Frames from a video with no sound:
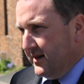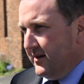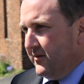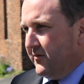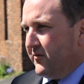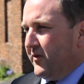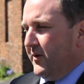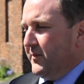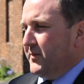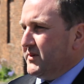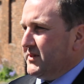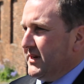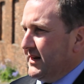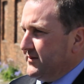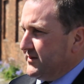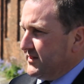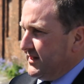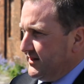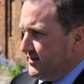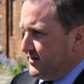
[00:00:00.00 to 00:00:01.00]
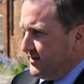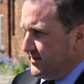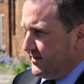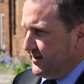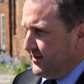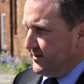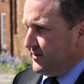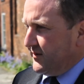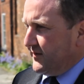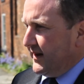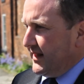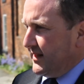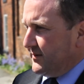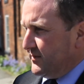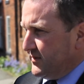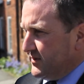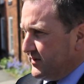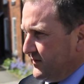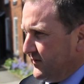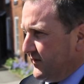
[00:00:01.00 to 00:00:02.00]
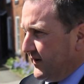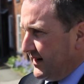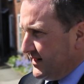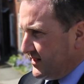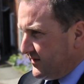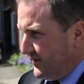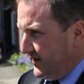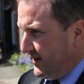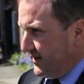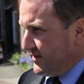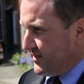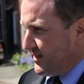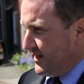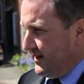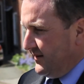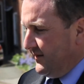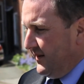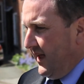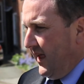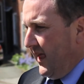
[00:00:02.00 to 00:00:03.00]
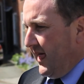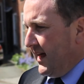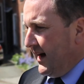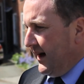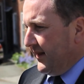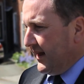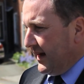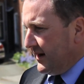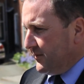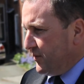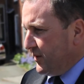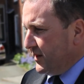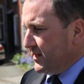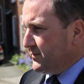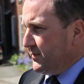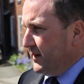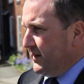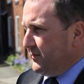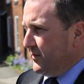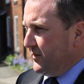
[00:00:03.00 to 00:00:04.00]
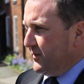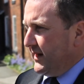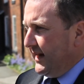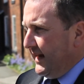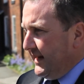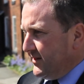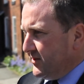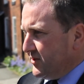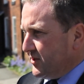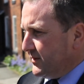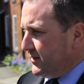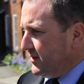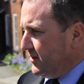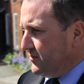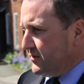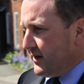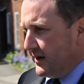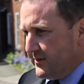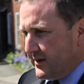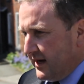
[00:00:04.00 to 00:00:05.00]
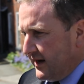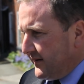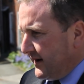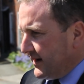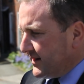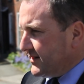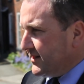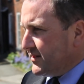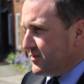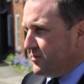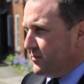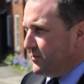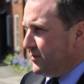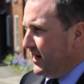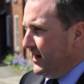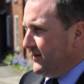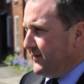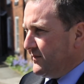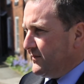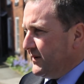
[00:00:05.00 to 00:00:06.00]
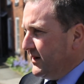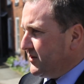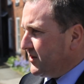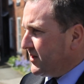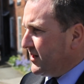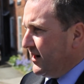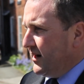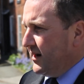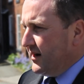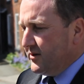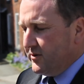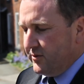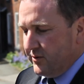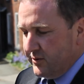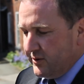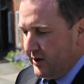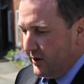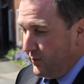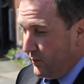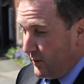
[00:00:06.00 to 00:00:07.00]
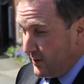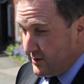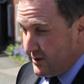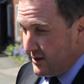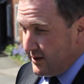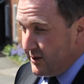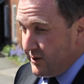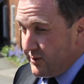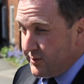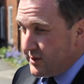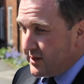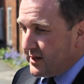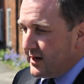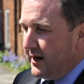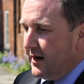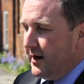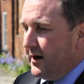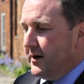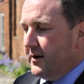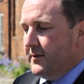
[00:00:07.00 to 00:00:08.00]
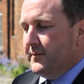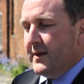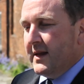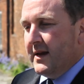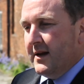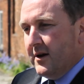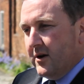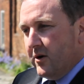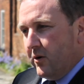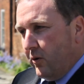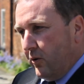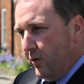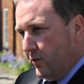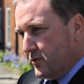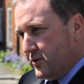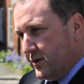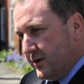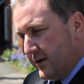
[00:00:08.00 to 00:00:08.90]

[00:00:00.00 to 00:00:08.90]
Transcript: from the town centre to the development and vice versa, and that brings people into it who don't have access to a private motor car, or who don't want to use a car, or